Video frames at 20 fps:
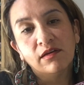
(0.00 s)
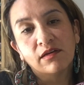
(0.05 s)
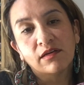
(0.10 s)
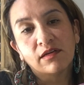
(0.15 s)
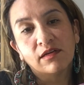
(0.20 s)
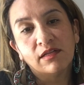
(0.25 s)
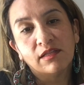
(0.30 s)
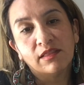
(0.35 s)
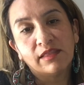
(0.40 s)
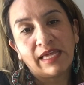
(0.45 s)

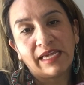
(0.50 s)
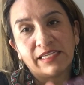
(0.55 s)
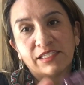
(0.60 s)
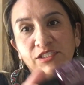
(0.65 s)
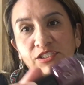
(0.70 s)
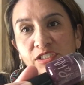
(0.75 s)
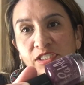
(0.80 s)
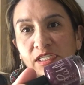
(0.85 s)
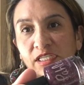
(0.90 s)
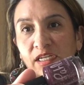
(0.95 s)

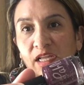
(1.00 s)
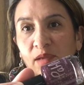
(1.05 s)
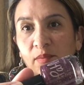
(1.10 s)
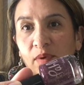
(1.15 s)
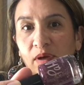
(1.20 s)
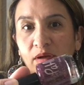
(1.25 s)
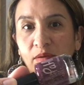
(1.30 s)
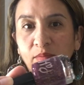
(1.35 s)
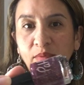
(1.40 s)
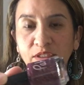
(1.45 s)
collection. I
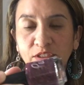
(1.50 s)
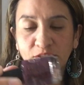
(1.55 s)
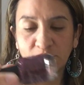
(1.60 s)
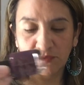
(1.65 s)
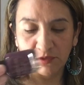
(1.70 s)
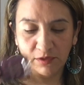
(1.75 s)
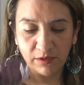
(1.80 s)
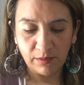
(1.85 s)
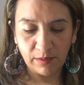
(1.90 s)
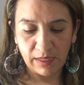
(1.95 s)
bought a bunch of
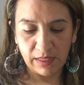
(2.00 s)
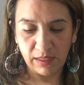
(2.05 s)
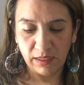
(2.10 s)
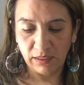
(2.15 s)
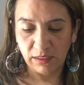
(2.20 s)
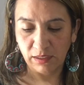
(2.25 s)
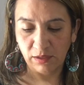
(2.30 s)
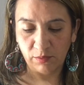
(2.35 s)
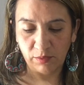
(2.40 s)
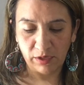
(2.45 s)
them and then
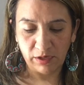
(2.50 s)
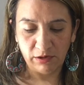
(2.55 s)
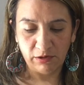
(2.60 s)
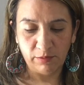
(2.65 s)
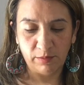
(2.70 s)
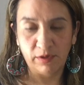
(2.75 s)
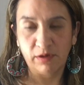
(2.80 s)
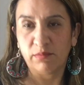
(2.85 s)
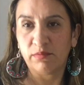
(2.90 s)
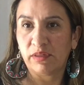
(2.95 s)
didn't wear
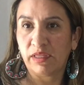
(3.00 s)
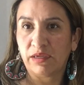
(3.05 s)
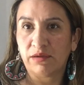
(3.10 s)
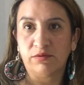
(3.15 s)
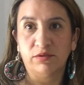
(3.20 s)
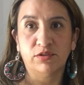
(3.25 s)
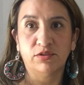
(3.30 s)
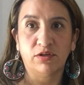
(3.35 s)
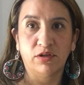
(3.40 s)
them, and I'm like, what's